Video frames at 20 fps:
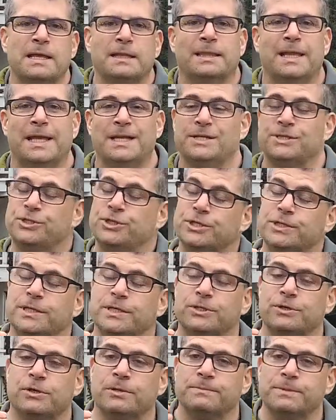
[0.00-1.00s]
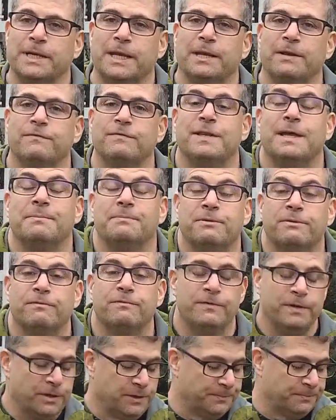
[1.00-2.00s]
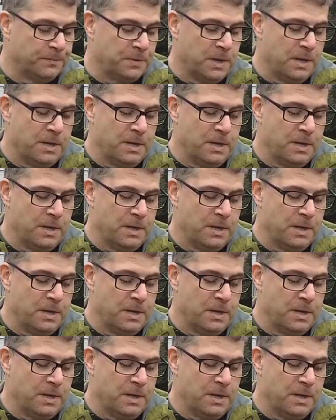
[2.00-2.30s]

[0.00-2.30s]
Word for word: lens just in terms again of depth of field.